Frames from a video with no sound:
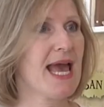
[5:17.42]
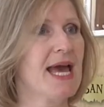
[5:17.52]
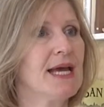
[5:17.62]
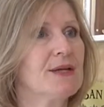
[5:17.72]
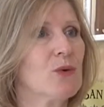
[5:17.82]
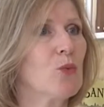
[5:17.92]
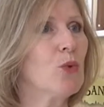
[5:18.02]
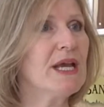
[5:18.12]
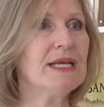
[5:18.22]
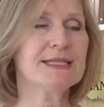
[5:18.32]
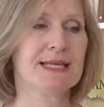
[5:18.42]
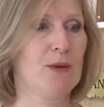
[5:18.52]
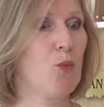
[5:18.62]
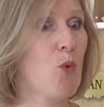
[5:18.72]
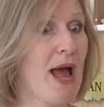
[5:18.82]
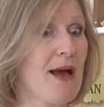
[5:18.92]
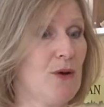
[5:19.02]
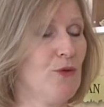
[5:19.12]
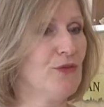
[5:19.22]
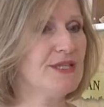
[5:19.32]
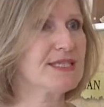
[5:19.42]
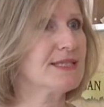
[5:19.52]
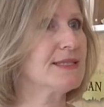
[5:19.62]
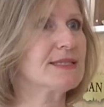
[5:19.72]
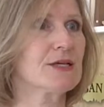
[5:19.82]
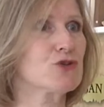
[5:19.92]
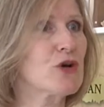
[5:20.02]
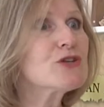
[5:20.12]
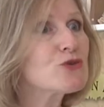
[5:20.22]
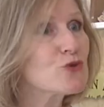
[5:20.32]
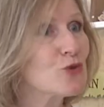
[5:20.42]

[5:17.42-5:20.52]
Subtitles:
And we said, "Wow, this is a treasure